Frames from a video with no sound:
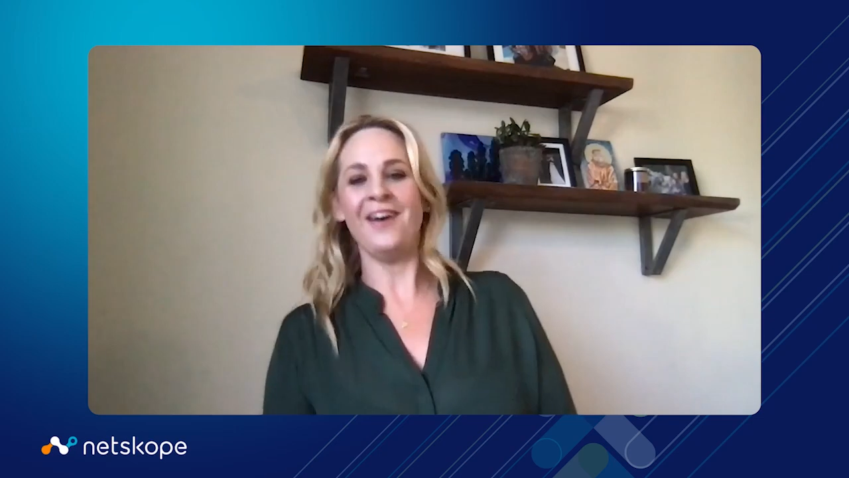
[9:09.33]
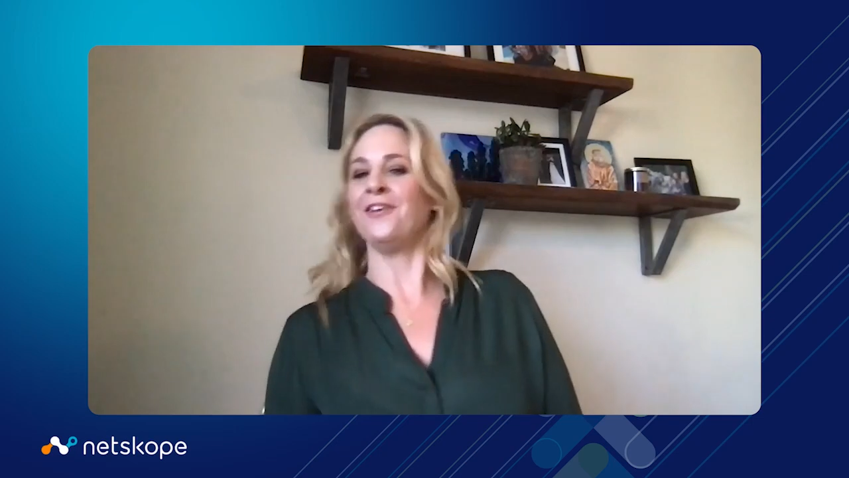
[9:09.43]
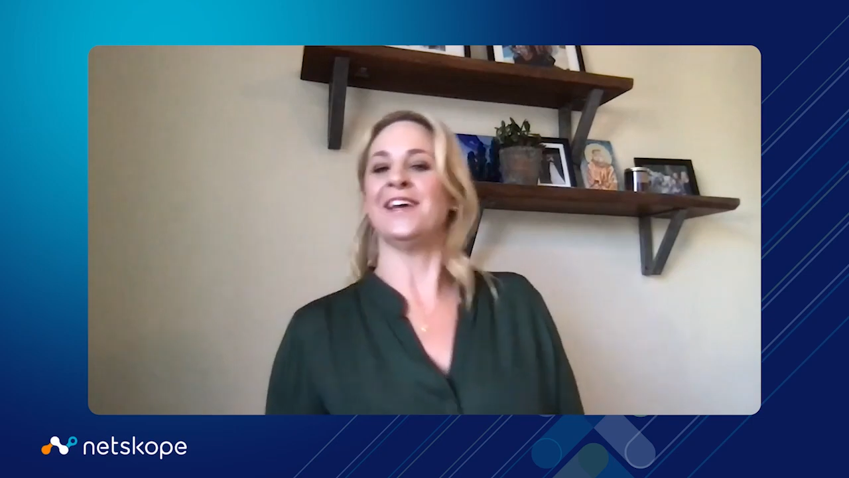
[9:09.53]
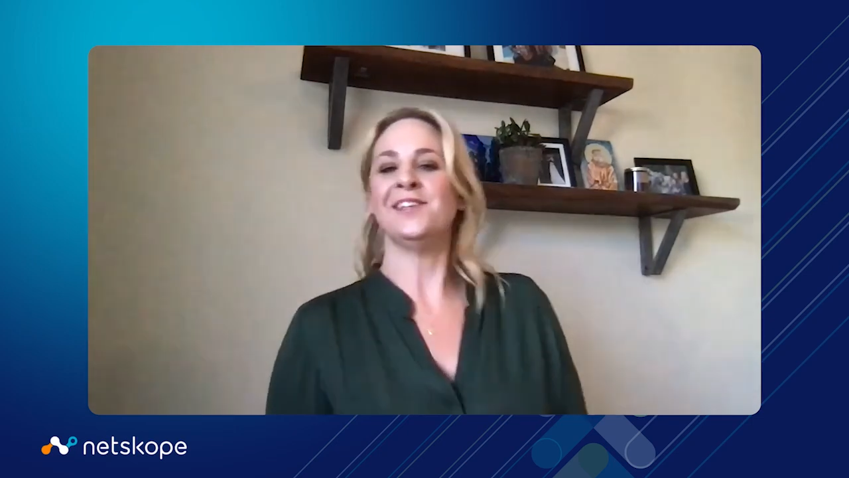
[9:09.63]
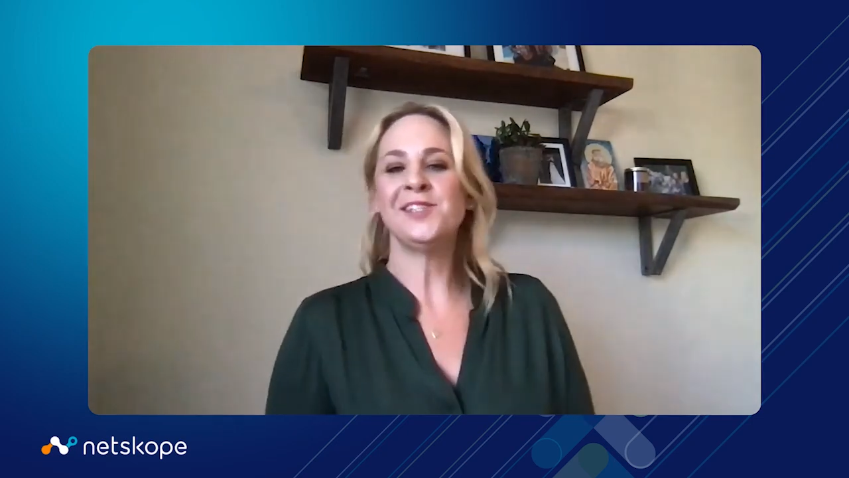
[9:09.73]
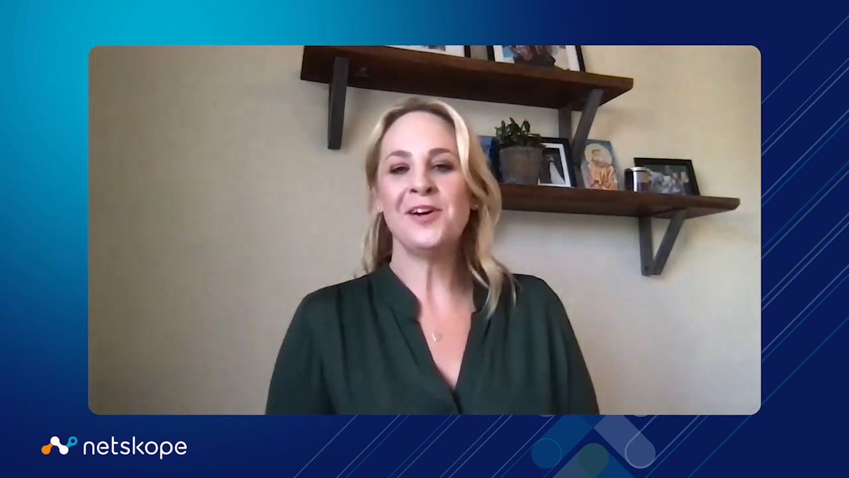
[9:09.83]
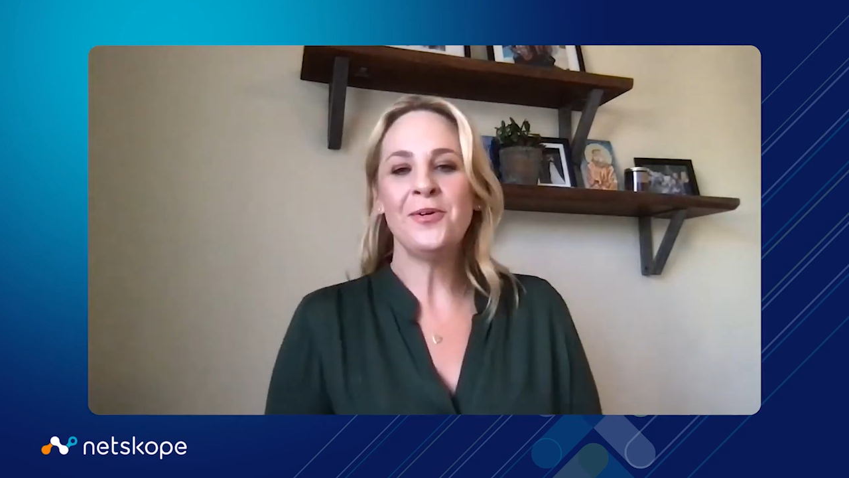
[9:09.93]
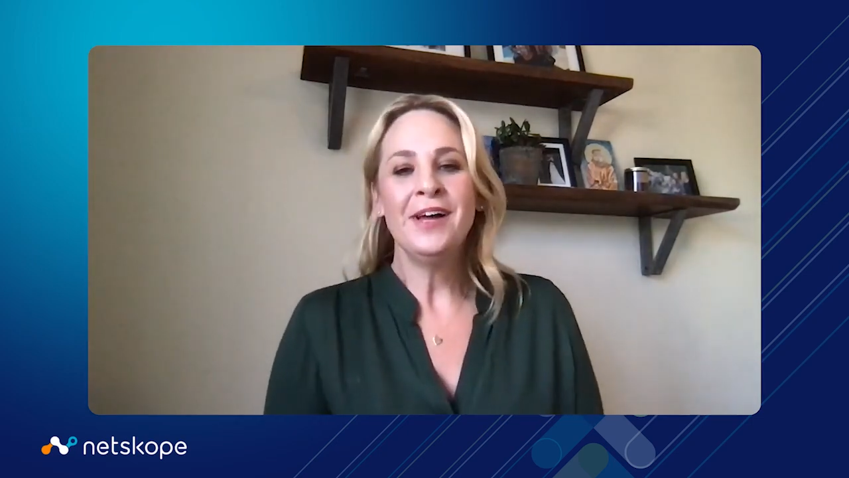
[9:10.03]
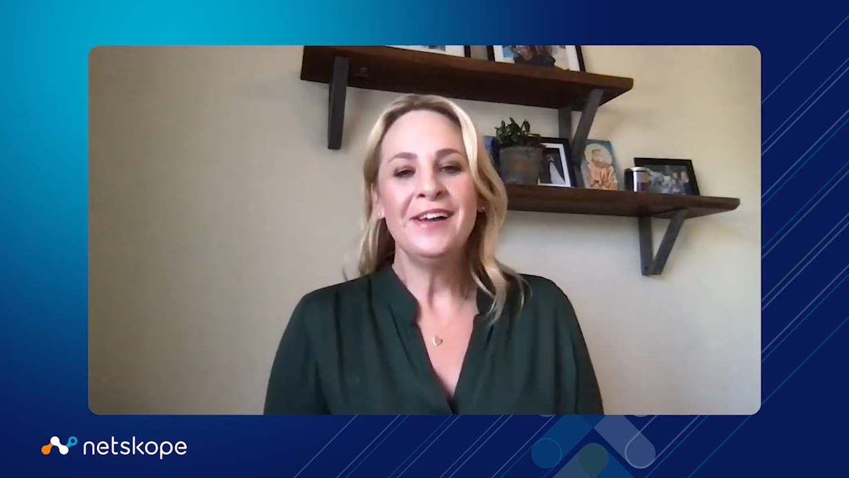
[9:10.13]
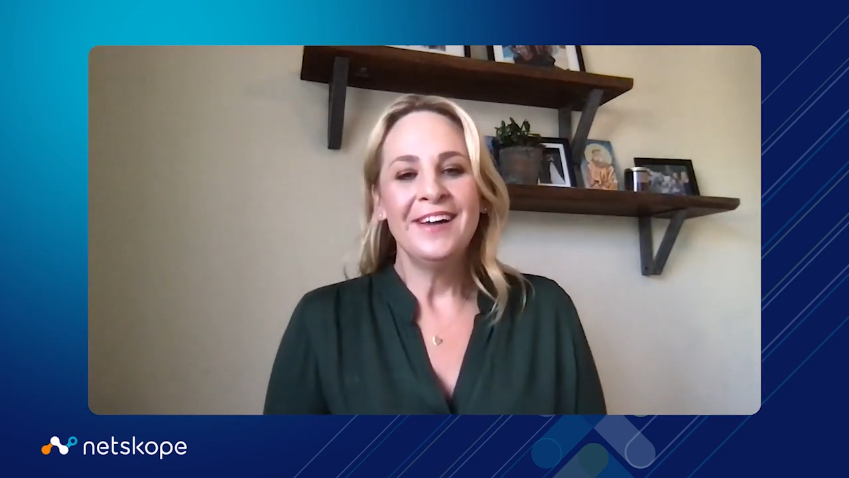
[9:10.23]
Okay,
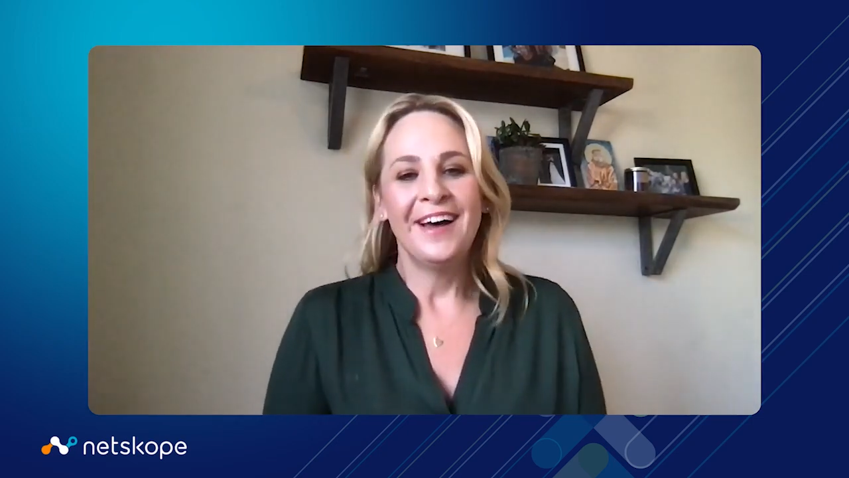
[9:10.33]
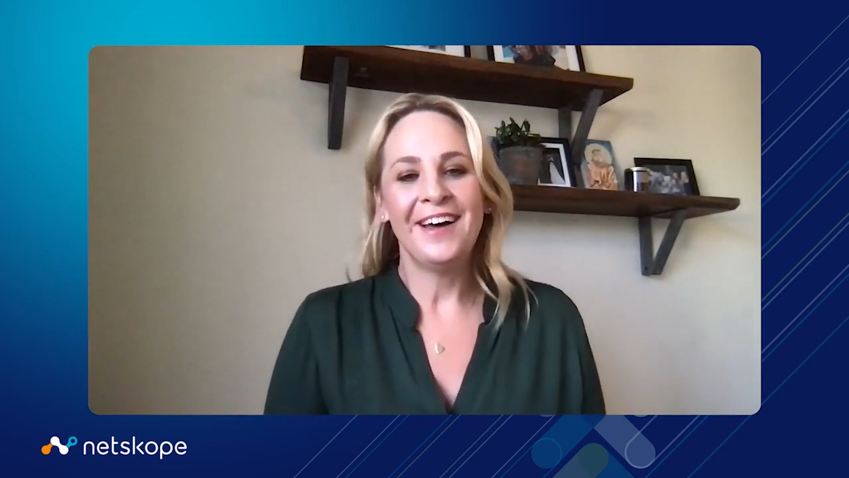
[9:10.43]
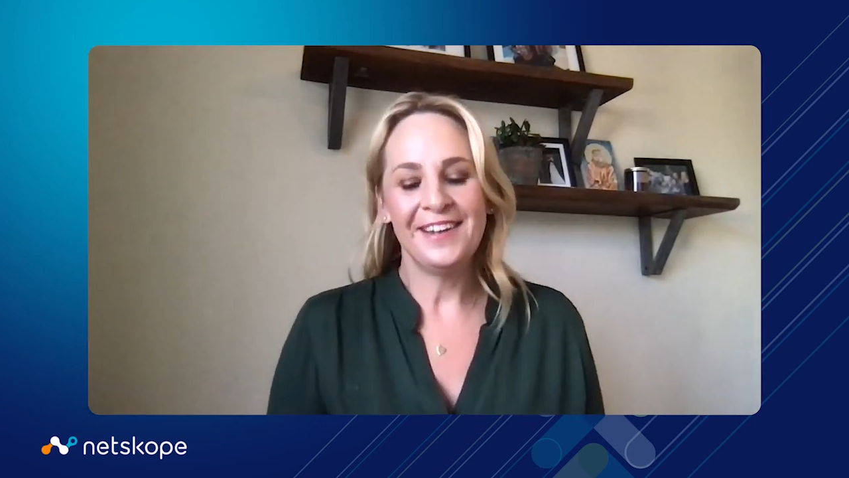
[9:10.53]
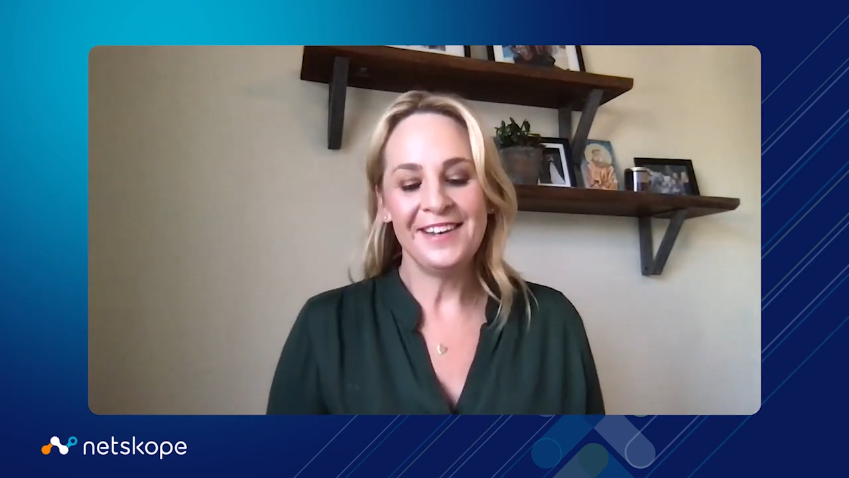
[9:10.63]
so uh,